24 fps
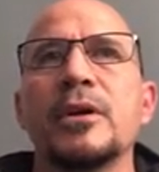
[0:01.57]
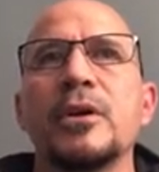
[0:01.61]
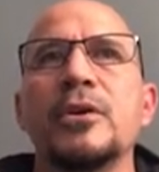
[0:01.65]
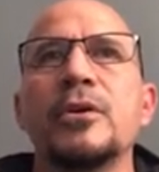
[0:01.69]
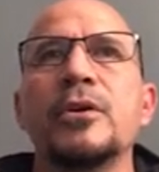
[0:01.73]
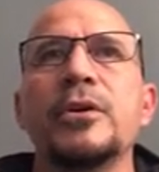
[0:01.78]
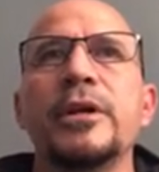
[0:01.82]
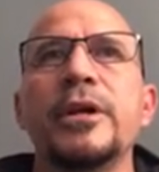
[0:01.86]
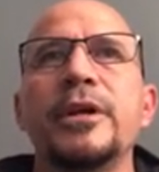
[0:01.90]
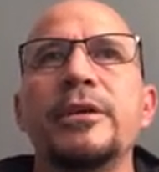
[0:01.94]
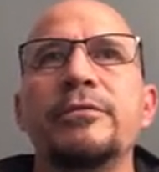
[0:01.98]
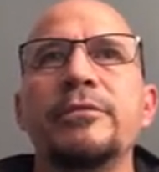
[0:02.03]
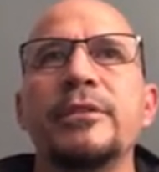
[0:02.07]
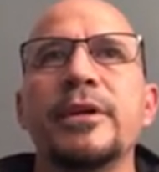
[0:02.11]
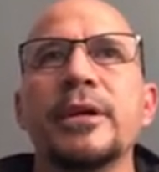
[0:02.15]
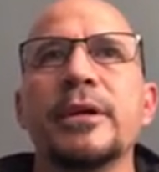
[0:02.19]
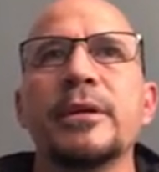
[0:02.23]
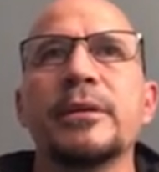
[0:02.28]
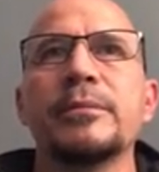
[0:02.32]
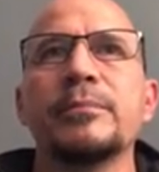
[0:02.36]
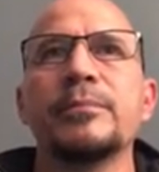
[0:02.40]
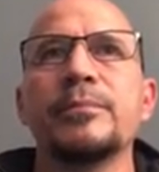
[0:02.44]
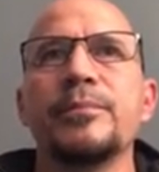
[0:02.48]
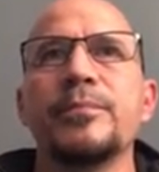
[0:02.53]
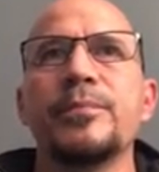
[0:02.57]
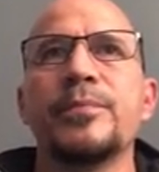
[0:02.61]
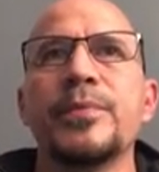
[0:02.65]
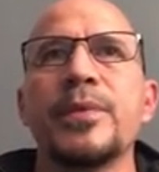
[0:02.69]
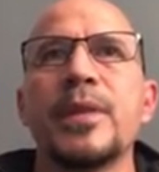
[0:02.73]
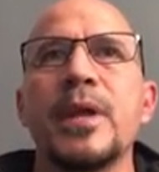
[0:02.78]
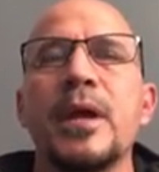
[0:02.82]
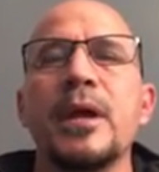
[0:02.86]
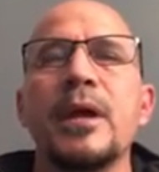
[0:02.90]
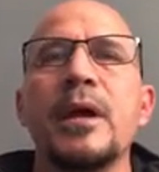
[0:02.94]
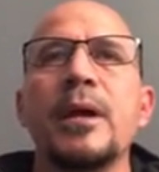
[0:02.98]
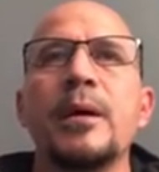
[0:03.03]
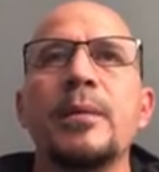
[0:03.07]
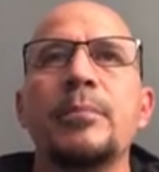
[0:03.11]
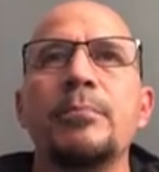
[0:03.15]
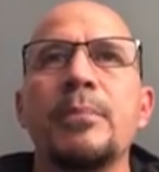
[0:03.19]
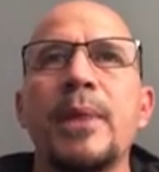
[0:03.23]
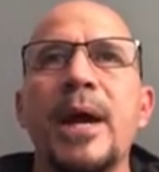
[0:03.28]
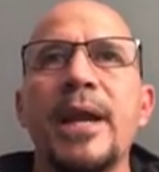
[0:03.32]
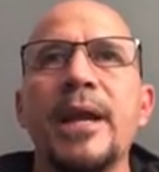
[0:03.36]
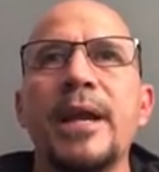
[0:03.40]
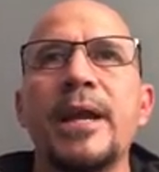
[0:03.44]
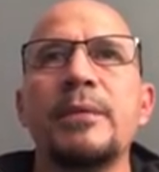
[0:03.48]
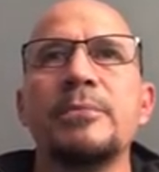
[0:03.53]
Good evening.
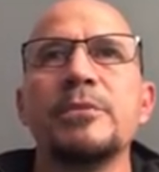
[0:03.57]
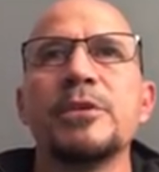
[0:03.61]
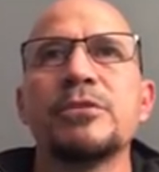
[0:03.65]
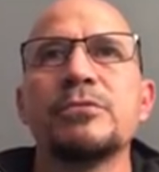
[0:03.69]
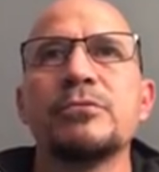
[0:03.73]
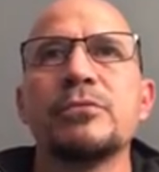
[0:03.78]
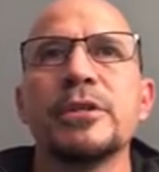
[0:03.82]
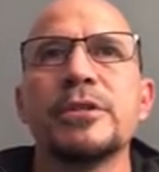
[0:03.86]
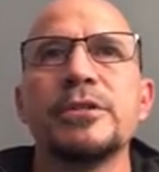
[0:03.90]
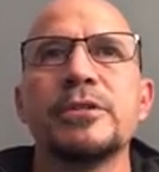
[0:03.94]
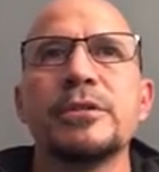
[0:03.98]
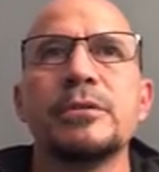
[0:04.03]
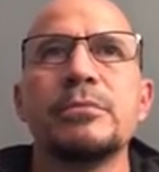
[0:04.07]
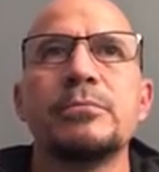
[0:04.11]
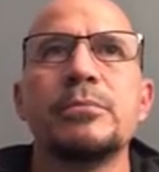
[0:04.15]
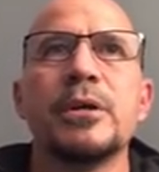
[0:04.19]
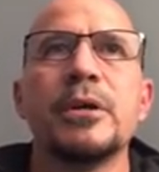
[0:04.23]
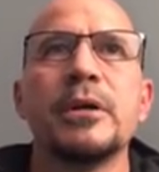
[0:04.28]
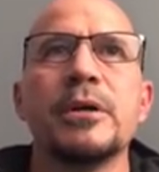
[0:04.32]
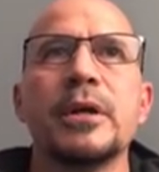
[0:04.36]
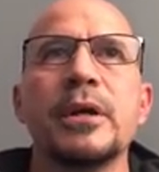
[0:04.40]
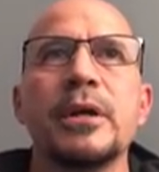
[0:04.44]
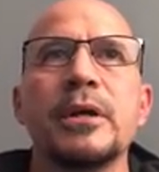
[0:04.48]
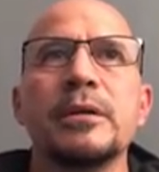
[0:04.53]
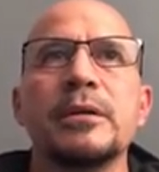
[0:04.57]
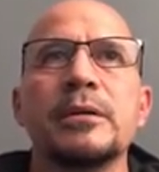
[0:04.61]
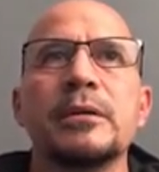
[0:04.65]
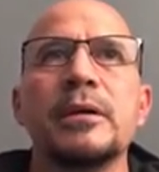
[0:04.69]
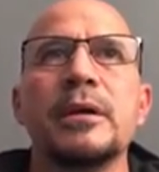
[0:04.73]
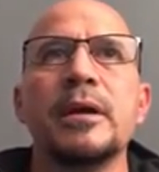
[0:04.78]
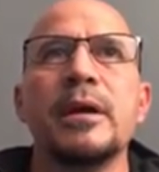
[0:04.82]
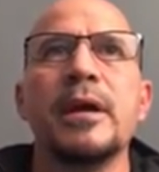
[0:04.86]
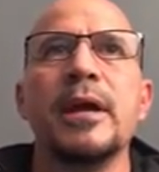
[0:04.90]
My name is Richard Bergen,